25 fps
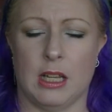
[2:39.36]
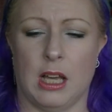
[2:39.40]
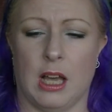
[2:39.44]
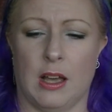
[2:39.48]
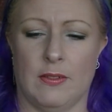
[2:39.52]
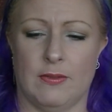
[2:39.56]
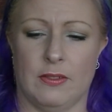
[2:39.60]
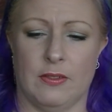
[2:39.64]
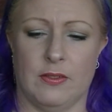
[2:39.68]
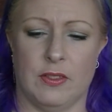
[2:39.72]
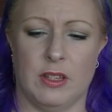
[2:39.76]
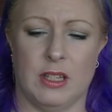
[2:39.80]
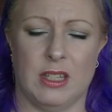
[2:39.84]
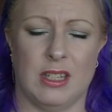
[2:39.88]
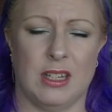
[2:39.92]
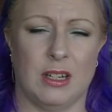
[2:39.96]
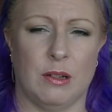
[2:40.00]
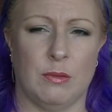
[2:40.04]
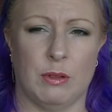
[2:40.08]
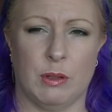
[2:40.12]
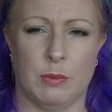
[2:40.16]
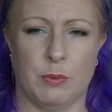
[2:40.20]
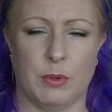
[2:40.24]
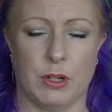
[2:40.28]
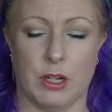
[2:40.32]
half of this and it
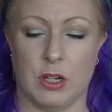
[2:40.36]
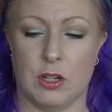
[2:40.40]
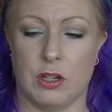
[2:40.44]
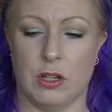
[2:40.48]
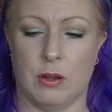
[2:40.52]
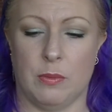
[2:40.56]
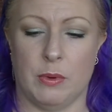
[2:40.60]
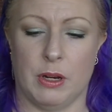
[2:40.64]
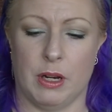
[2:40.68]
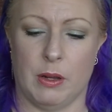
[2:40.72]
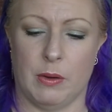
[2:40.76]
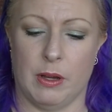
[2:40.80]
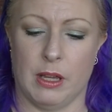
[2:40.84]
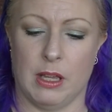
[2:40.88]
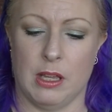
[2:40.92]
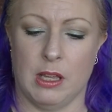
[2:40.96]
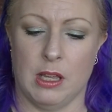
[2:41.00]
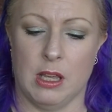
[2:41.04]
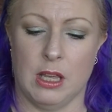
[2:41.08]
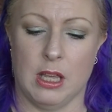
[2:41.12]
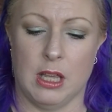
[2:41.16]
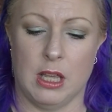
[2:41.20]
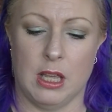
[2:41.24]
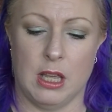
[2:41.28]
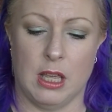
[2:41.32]
was pretty cheap anyway.
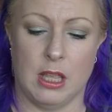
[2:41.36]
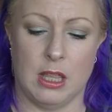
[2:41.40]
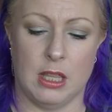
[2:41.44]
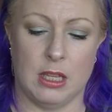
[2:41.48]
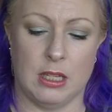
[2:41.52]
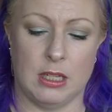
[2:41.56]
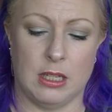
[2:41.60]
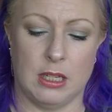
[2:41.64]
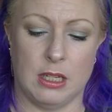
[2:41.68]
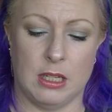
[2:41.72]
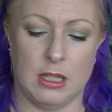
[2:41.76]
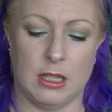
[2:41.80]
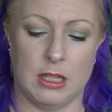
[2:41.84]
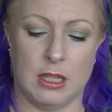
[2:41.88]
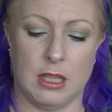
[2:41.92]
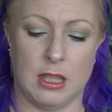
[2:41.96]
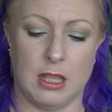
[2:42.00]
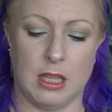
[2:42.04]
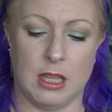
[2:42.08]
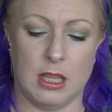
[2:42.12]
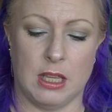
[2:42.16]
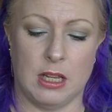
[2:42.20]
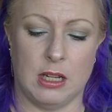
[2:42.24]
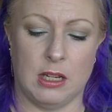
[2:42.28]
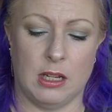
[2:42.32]
This is
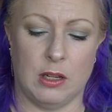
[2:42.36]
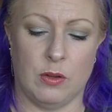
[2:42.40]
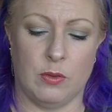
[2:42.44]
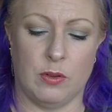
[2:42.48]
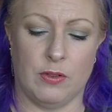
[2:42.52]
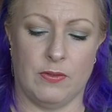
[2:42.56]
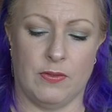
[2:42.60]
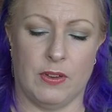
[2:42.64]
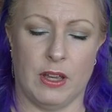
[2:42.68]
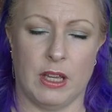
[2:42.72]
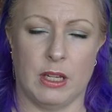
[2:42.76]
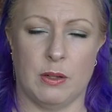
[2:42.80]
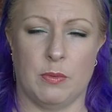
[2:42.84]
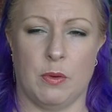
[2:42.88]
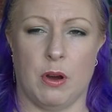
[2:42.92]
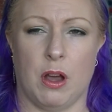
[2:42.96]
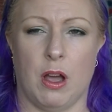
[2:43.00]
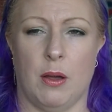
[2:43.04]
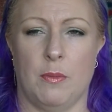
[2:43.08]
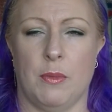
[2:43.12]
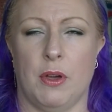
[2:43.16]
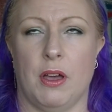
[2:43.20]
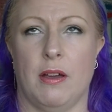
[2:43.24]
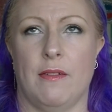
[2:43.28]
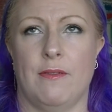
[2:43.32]
the liquid face
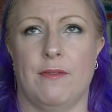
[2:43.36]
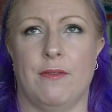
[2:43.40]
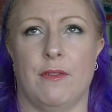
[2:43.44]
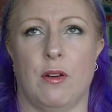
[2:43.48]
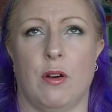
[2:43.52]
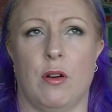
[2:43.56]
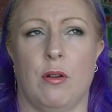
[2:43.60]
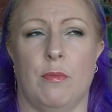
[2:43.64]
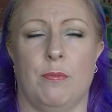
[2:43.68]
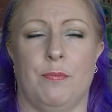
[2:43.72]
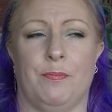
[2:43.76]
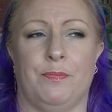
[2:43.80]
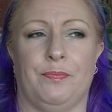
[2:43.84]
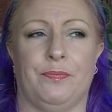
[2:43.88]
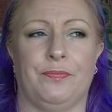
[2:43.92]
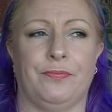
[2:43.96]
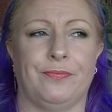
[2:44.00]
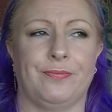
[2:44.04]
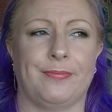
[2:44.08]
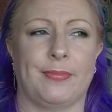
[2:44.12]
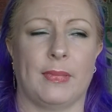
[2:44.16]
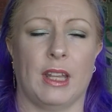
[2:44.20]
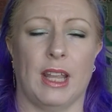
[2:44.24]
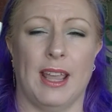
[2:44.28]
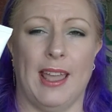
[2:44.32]
primer from
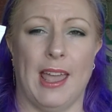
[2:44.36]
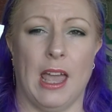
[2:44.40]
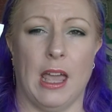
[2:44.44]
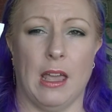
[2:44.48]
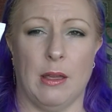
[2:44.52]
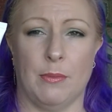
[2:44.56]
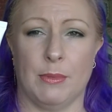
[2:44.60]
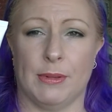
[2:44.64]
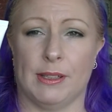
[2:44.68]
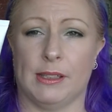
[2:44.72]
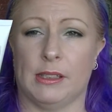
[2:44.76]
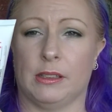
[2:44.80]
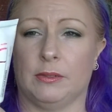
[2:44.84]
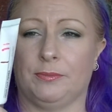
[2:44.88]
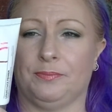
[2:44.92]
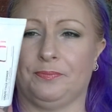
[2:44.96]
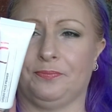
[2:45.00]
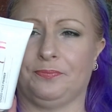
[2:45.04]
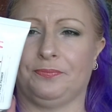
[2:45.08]
Kmart.